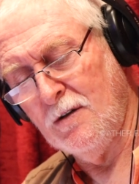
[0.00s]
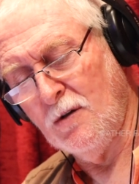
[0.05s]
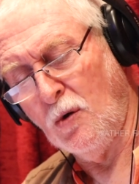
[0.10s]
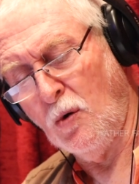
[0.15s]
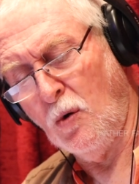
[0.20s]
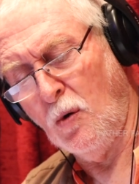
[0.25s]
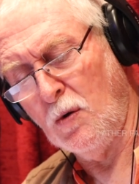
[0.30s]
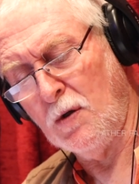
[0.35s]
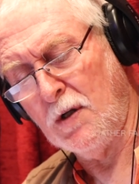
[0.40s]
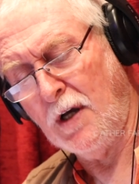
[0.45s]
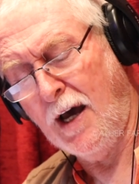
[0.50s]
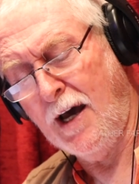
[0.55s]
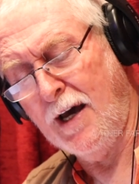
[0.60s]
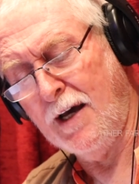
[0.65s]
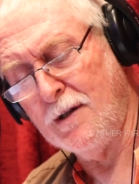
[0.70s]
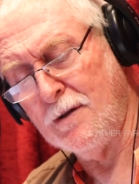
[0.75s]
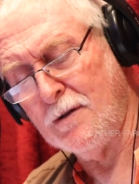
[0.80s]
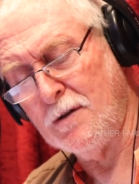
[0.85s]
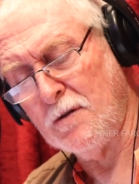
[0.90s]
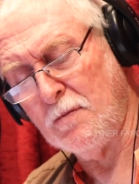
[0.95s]
hold
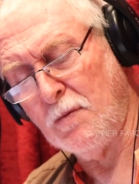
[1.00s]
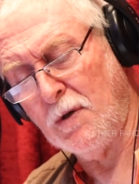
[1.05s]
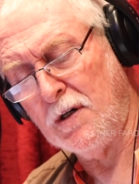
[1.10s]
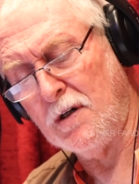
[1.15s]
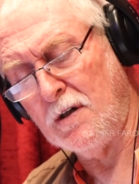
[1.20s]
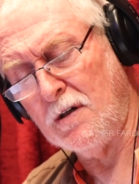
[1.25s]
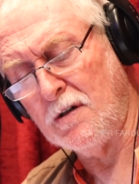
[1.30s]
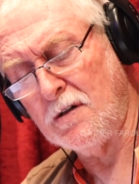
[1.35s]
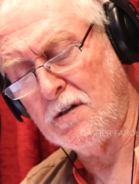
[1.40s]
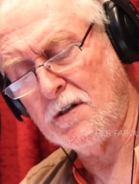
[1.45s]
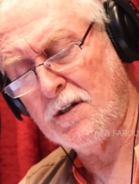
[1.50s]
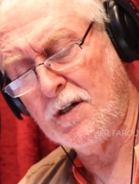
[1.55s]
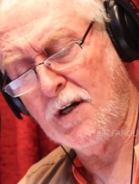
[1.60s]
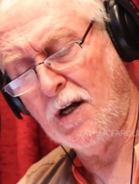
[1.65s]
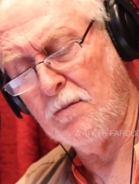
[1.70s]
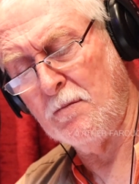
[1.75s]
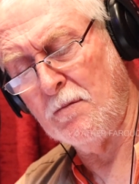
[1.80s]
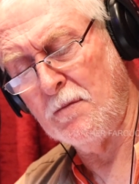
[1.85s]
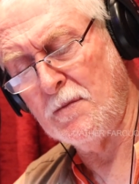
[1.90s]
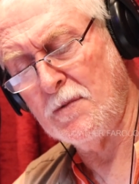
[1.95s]
hands, but in
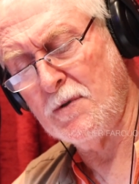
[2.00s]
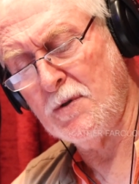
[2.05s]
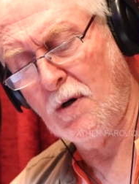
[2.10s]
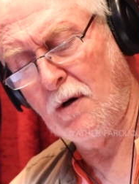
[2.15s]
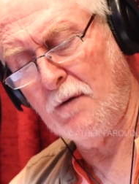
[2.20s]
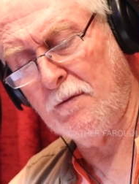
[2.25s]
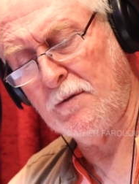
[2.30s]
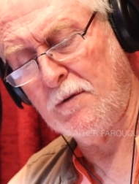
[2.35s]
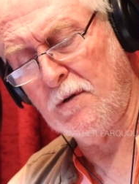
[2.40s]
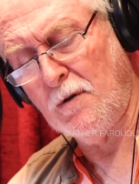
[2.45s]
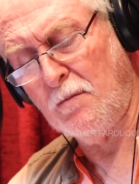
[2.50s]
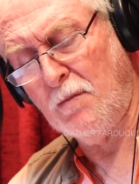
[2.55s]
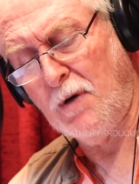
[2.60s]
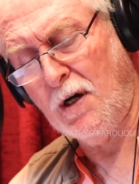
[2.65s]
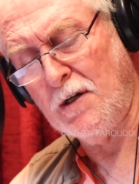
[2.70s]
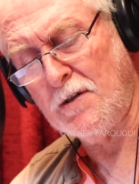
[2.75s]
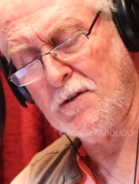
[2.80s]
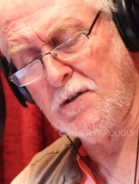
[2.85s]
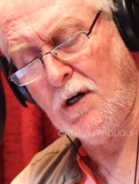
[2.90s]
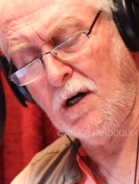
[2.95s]
slums of the
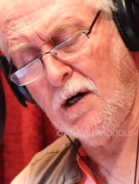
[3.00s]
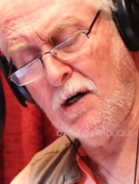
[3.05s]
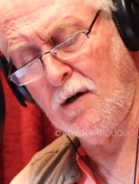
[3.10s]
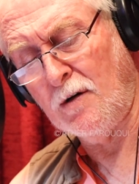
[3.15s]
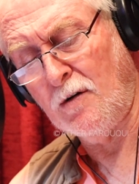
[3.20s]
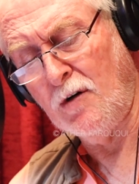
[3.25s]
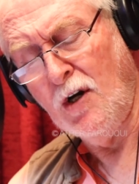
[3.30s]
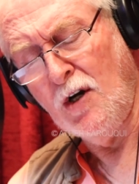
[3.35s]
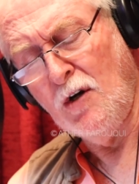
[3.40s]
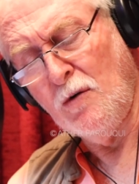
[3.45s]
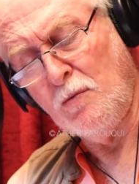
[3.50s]
bazaar,